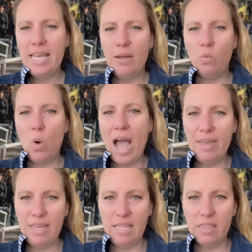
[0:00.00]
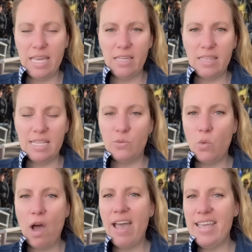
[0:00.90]
why they think this.
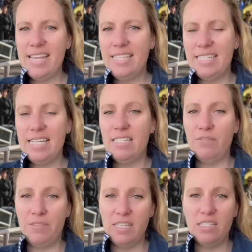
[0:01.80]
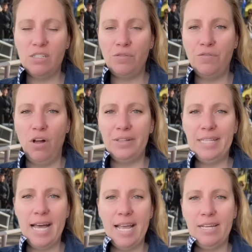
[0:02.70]
Why is this, if this is a fault
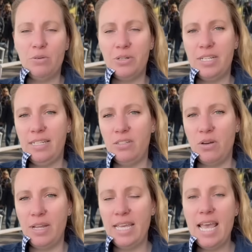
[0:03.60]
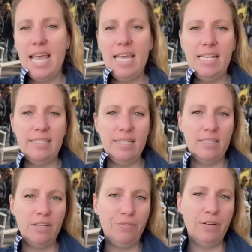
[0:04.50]
line or tectonic, is this
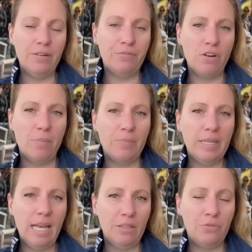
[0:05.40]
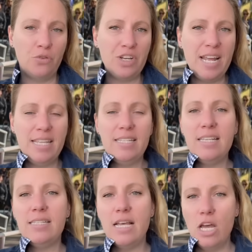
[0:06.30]
different from California? And this
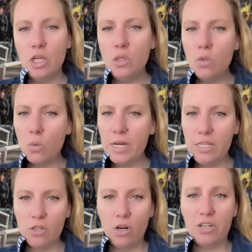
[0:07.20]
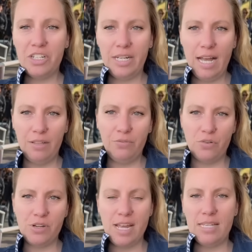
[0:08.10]
is new research in
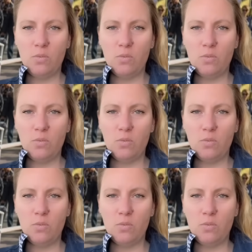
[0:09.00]
California as